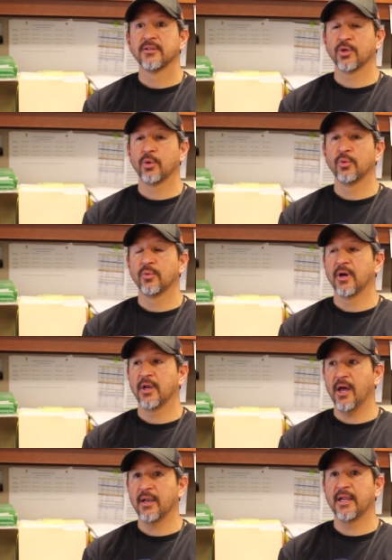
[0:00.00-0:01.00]
So a
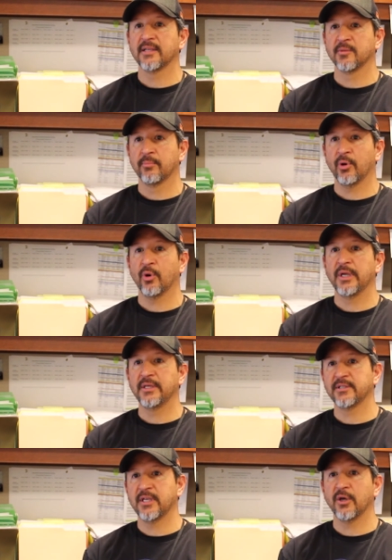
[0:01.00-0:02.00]
lot less
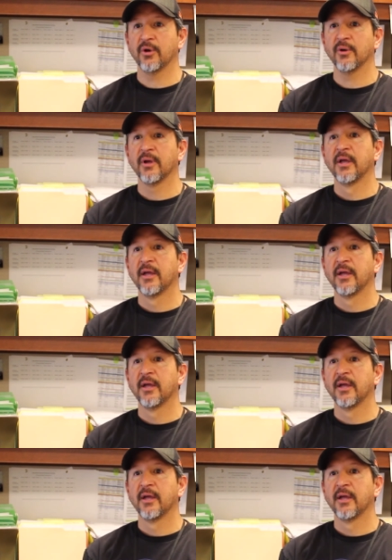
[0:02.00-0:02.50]
employees here